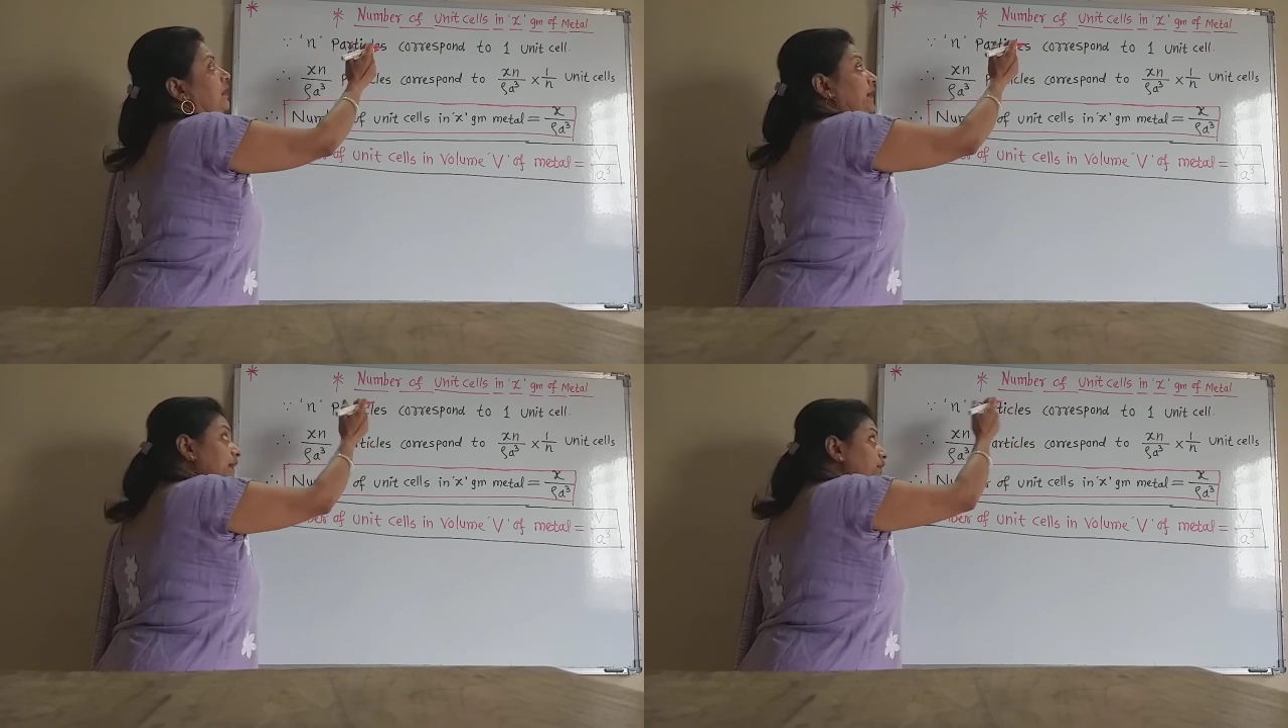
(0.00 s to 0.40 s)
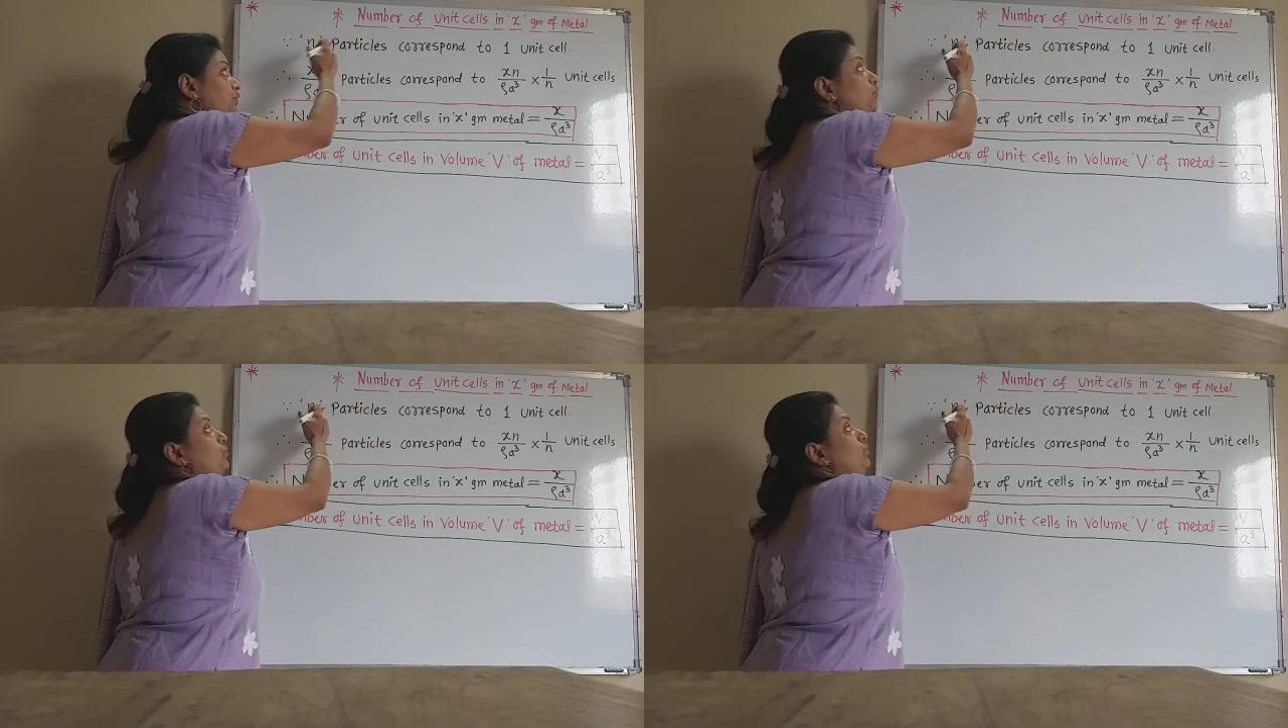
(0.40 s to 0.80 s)

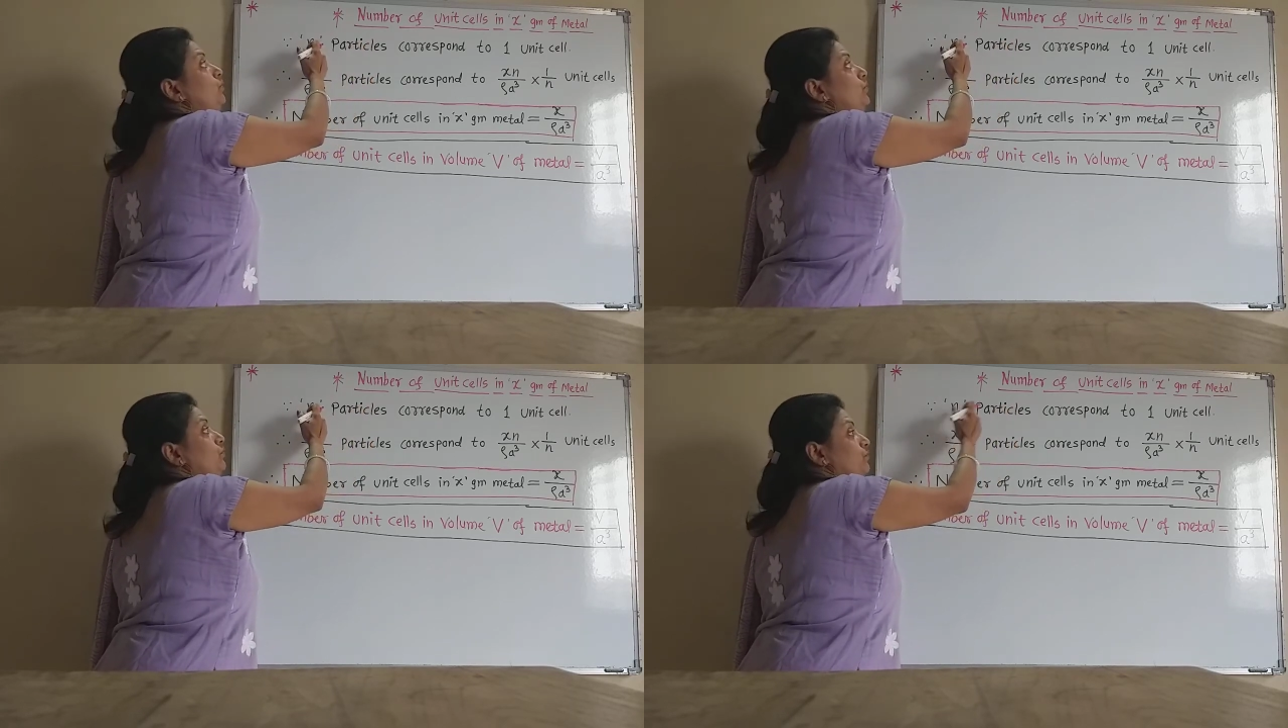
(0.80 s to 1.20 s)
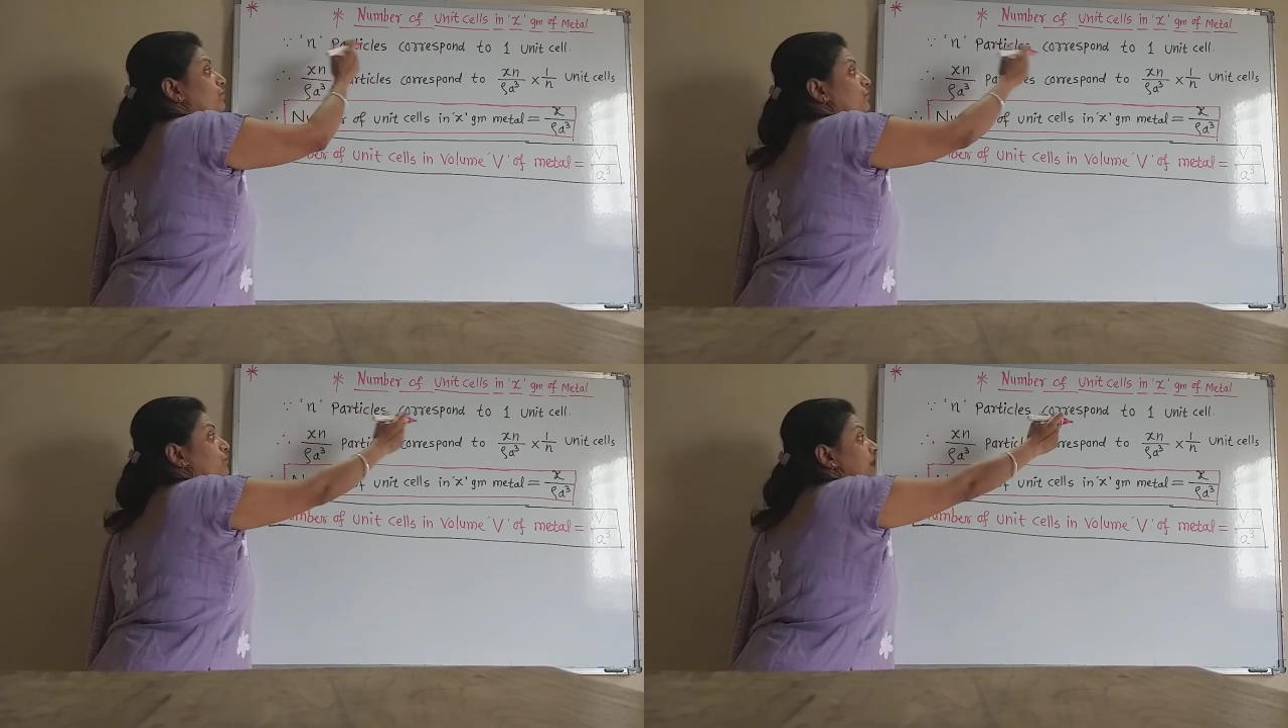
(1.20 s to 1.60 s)
into
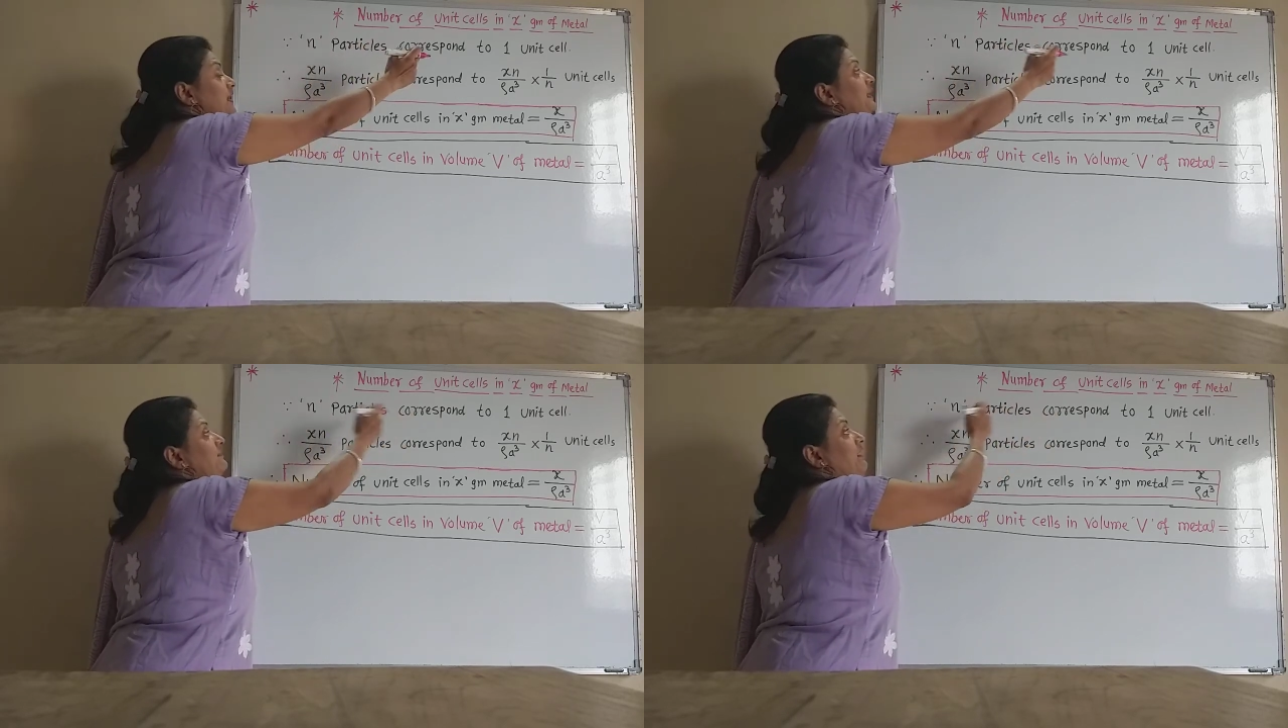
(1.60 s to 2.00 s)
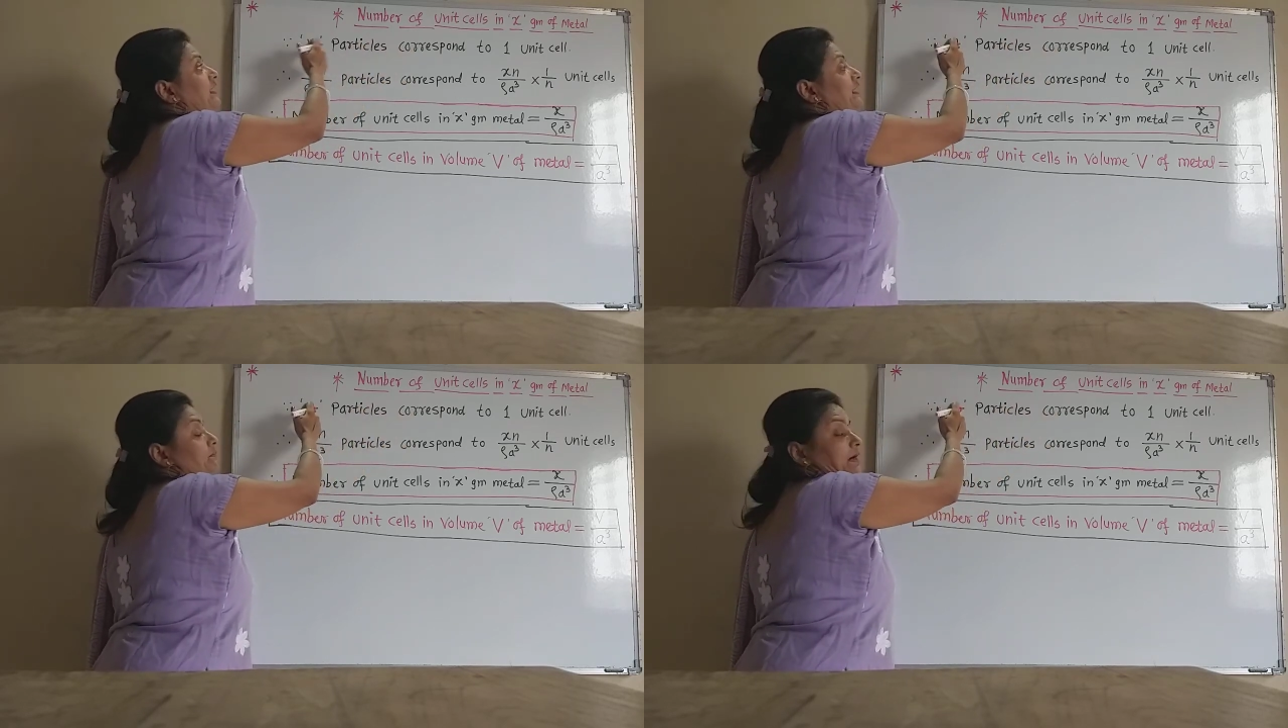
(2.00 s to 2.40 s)
1
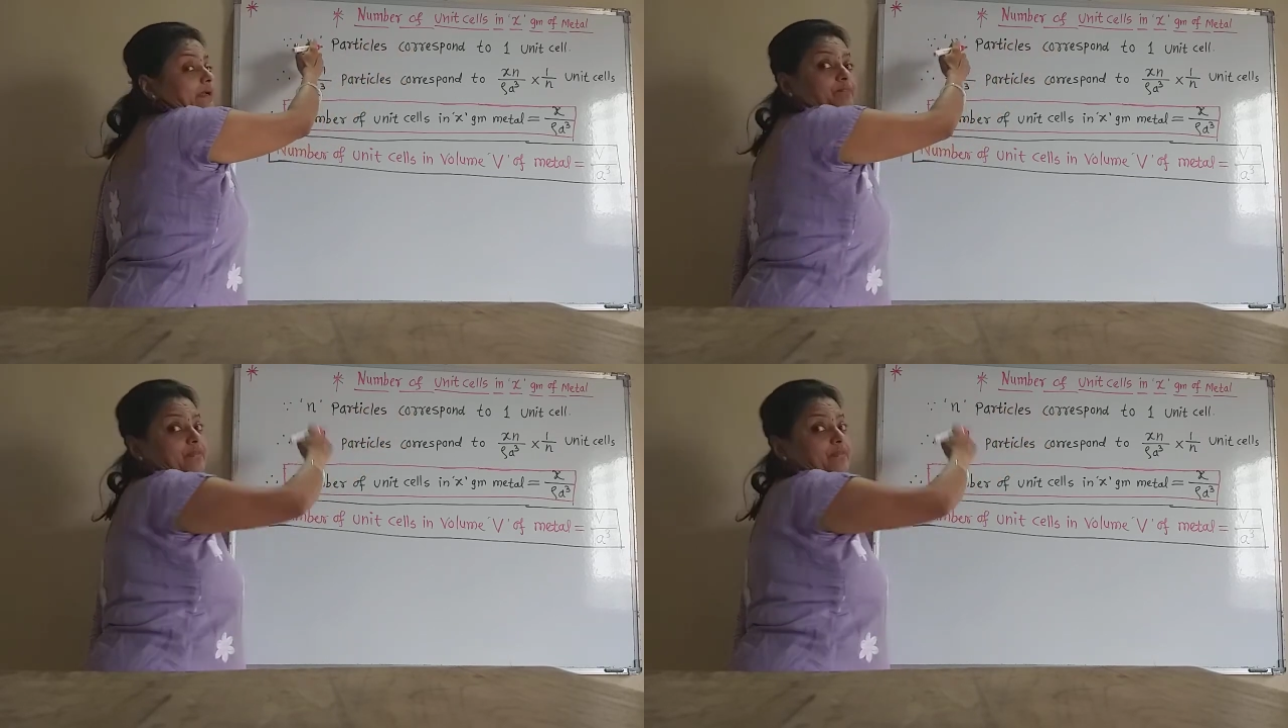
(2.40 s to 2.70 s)
divided by